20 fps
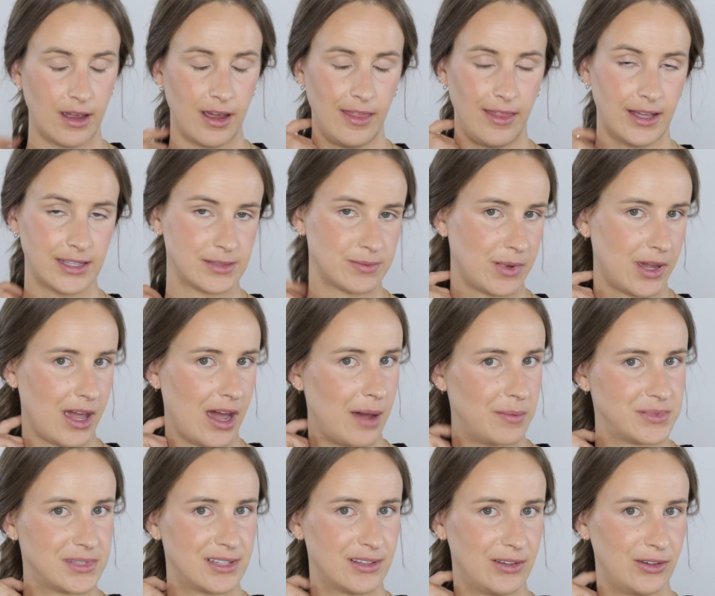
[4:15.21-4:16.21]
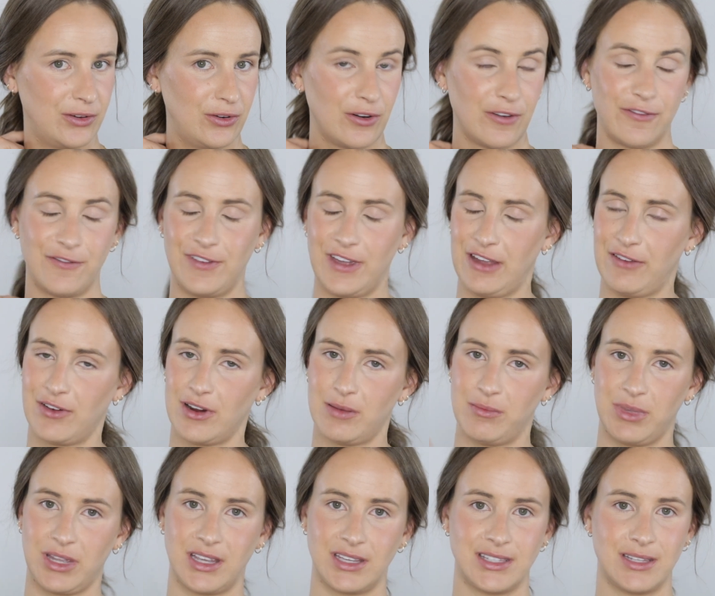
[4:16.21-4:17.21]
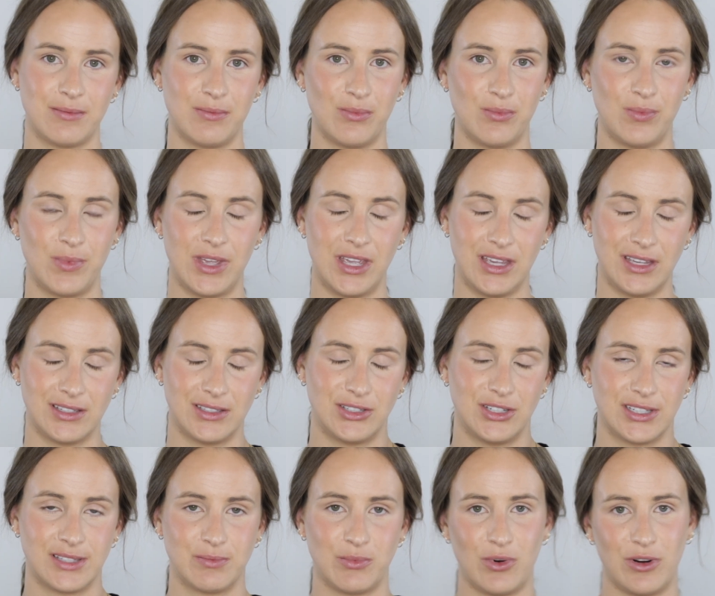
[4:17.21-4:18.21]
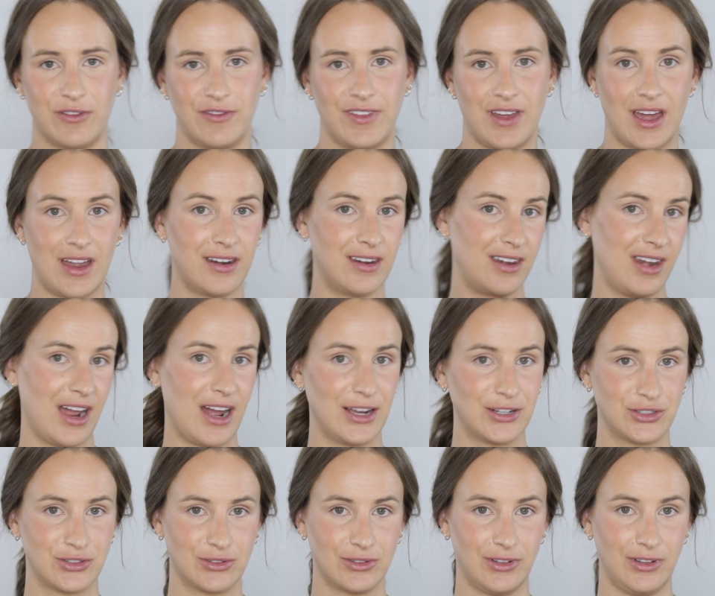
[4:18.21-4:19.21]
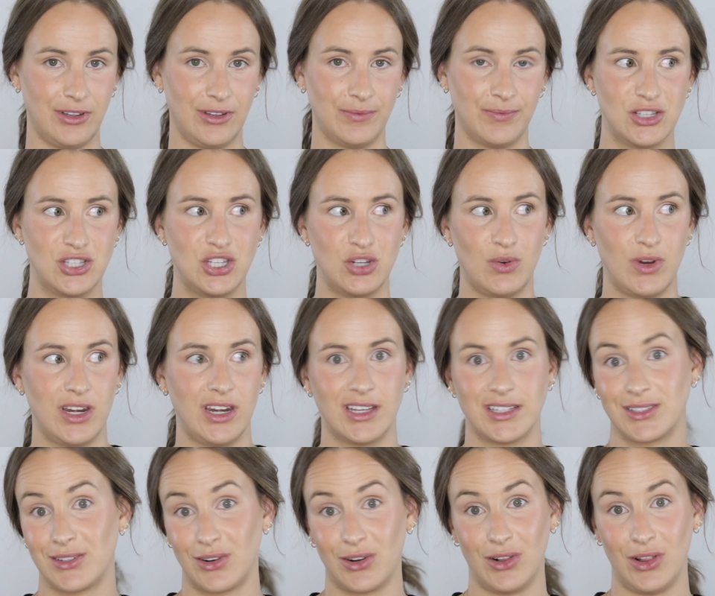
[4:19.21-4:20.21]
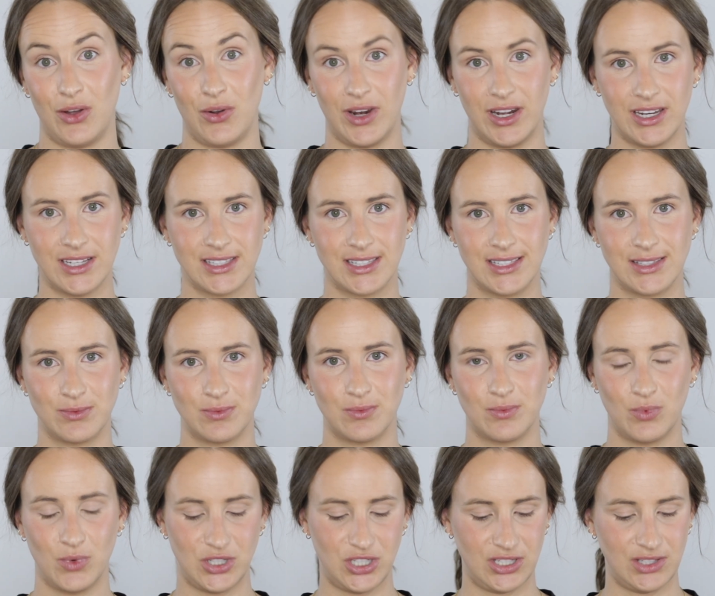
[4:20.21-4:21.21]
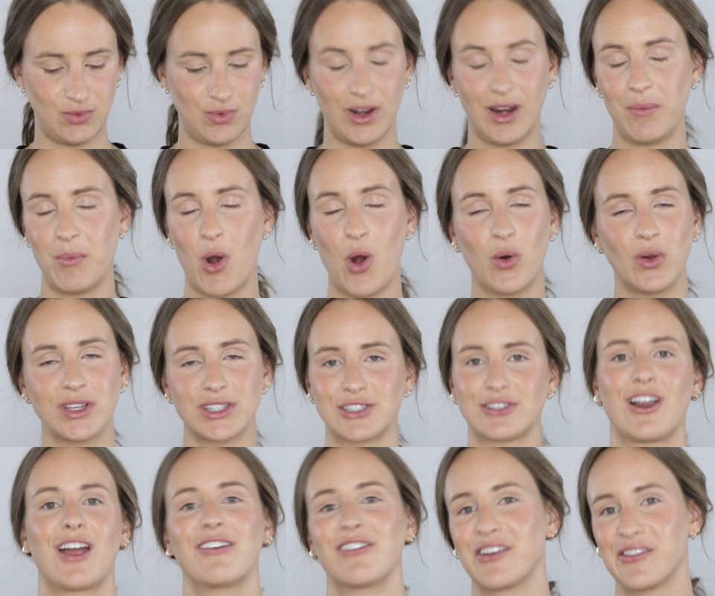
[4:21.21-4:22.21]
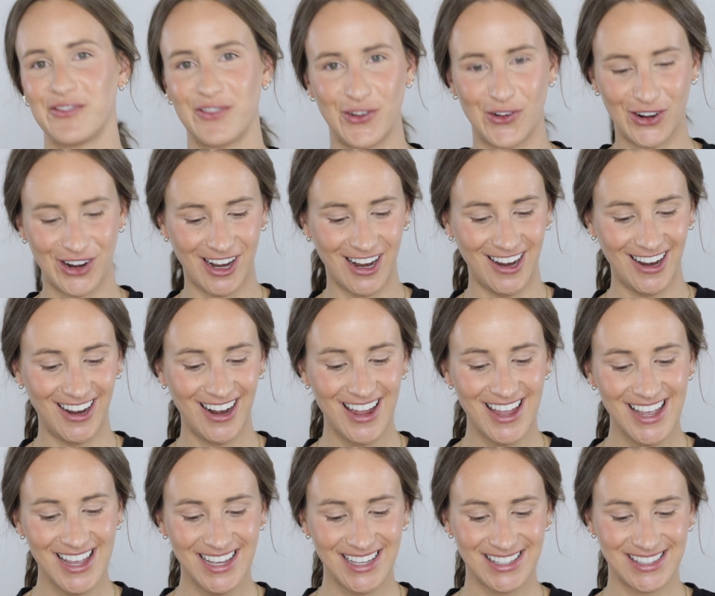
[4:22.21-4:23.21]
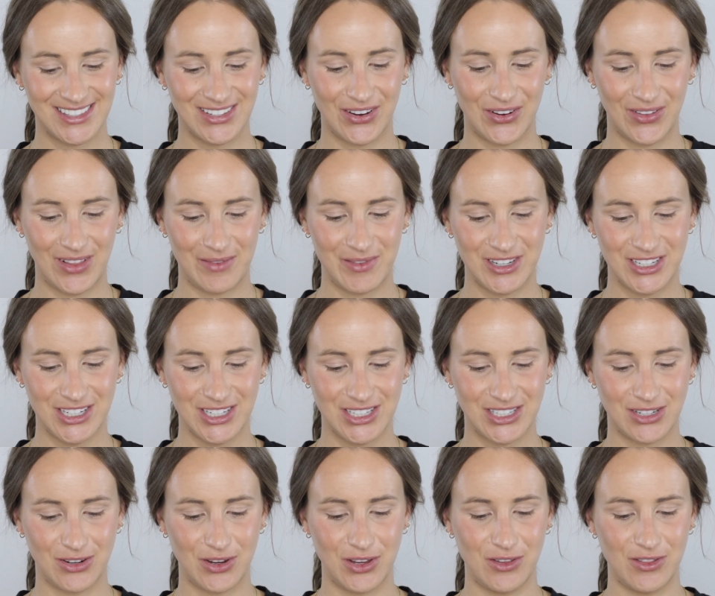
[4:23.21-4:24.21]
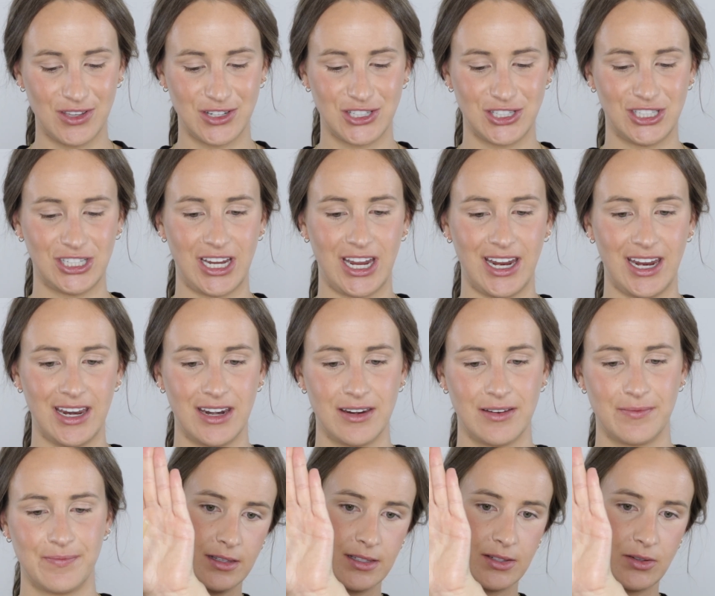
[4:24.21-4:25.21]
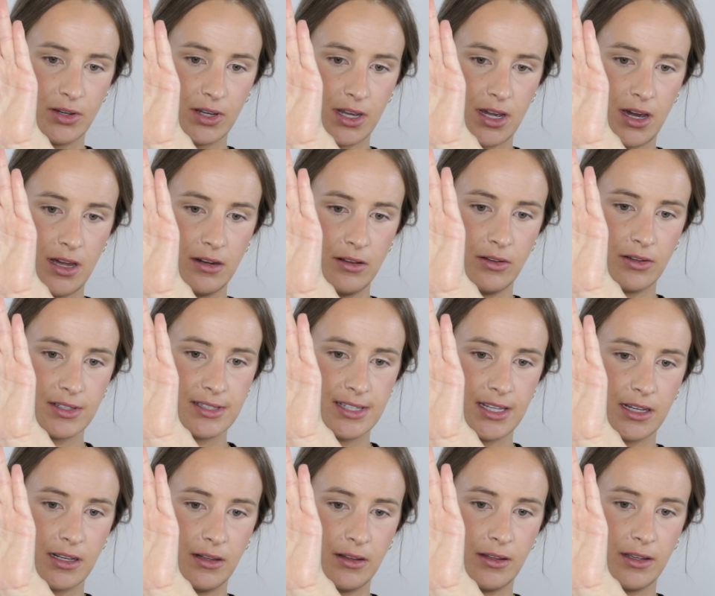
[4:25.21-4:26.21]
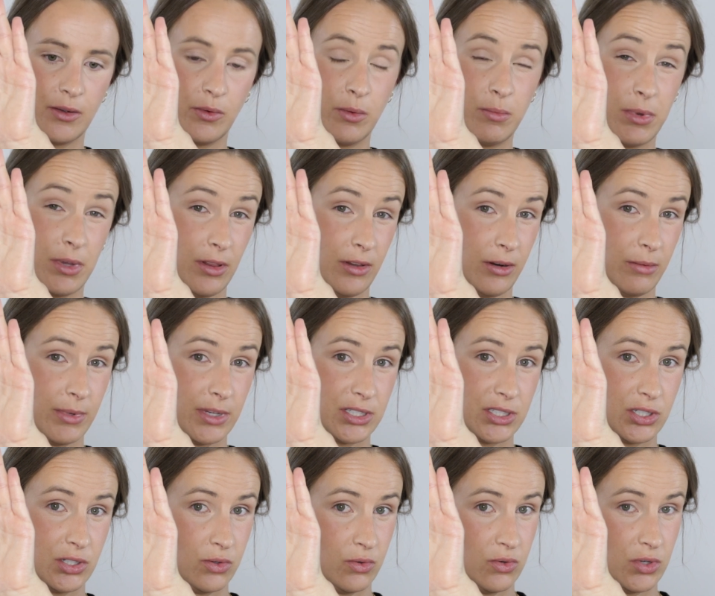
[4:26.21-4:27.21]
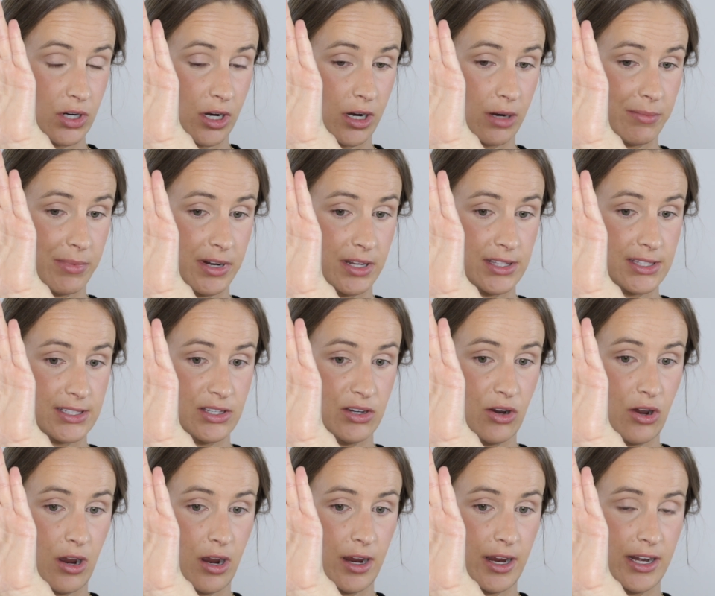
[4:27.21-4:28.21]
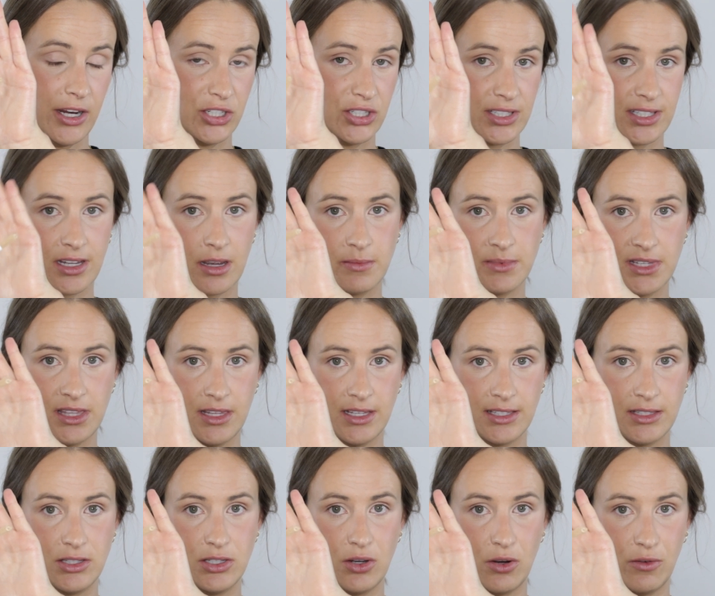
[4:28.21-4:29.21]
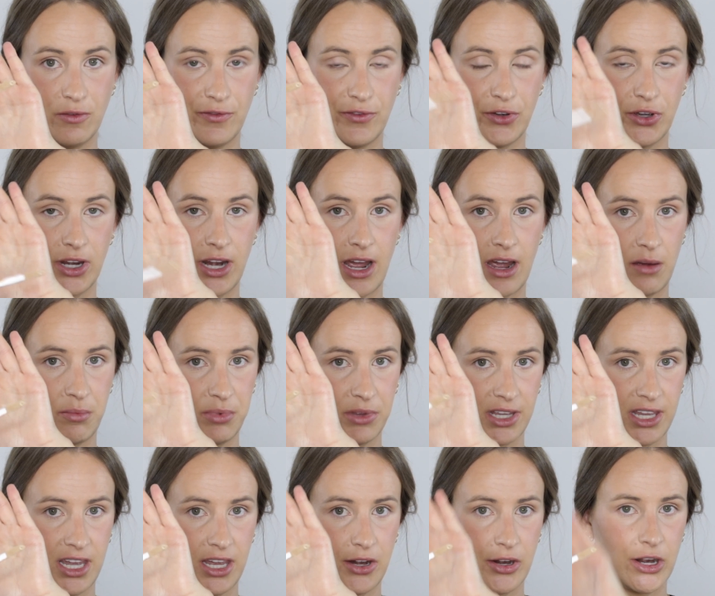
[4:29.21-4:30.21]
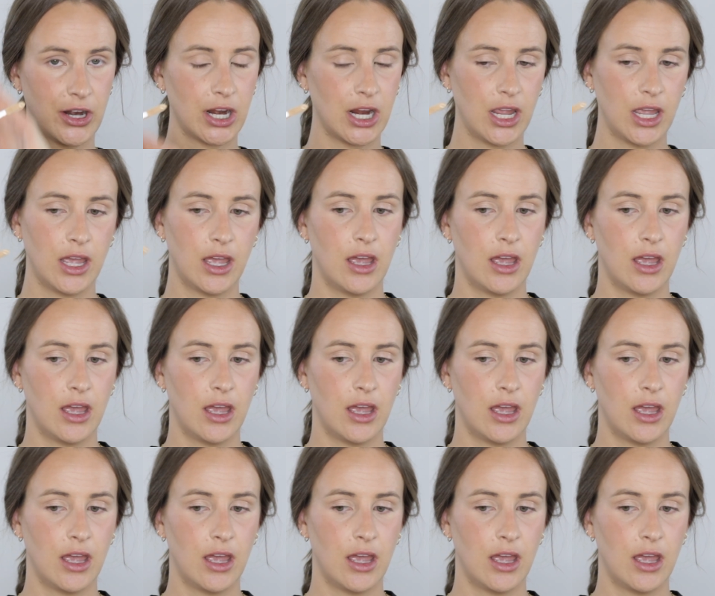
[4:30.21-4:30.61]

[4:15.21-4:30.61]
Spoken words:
And that's my absolute favorite because it is just more of that natural dewiness or glowiness, which is what I'm always striving for. So let me just show you the shade. So it kind of looks like it would be a little bit too dark, but it's not. And it just comes in this doe foot applicator.